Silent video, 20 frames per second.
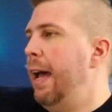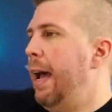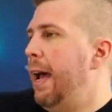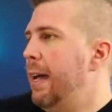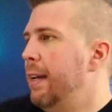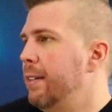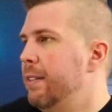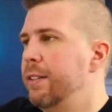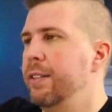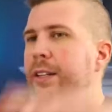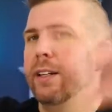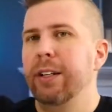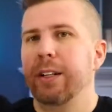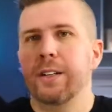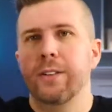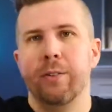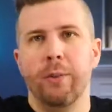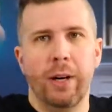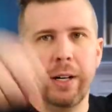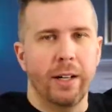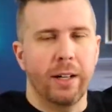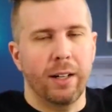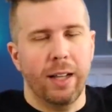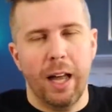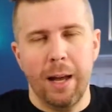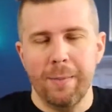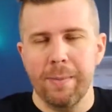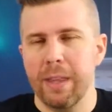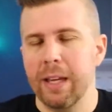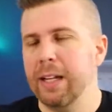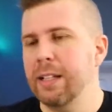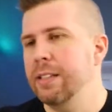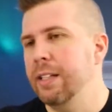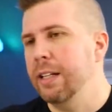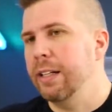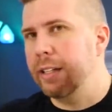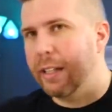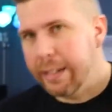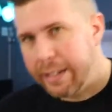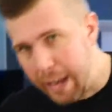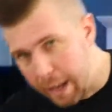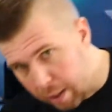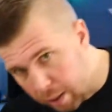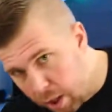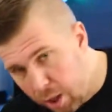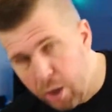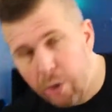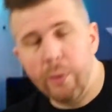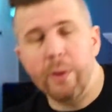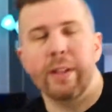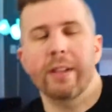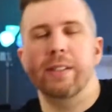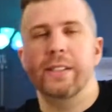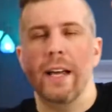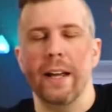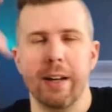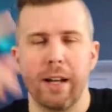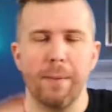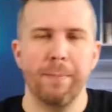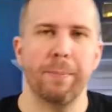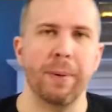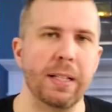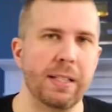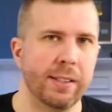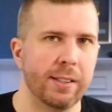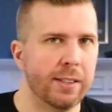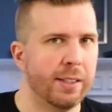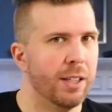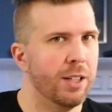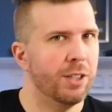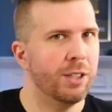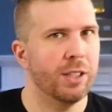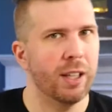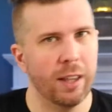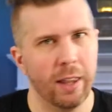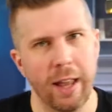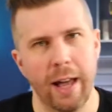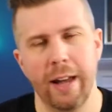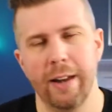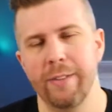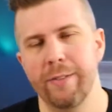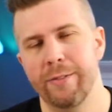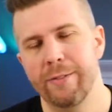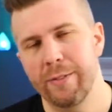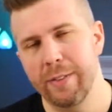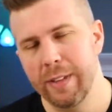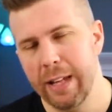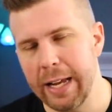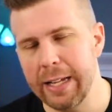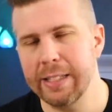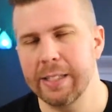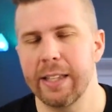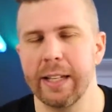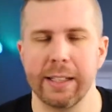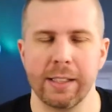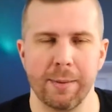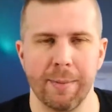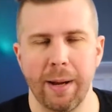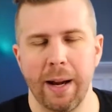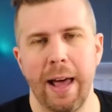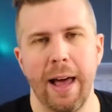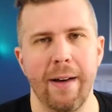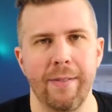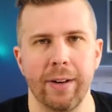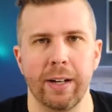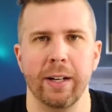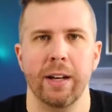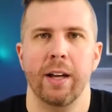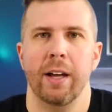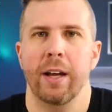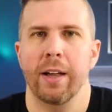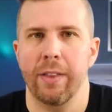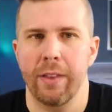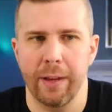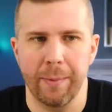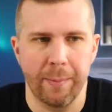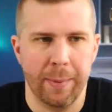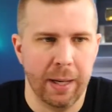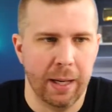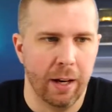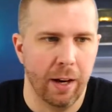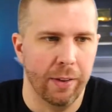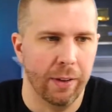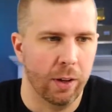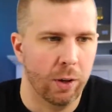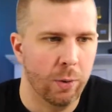and wanting to climb things and get down low and stand up. There's a lot of nice things about having that be on the